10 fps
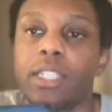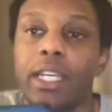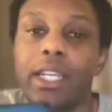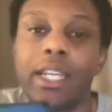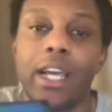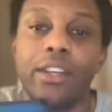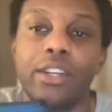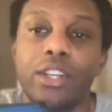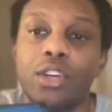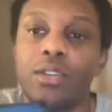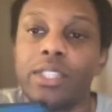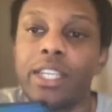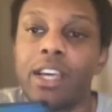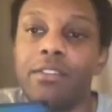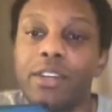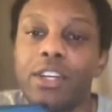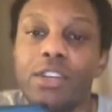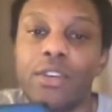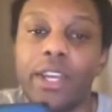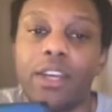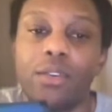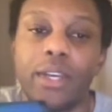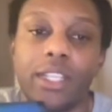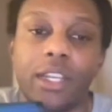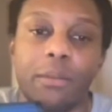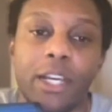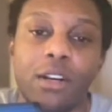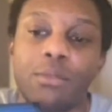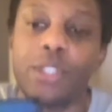And now you're going to go into Canva and create a quick thumbnail.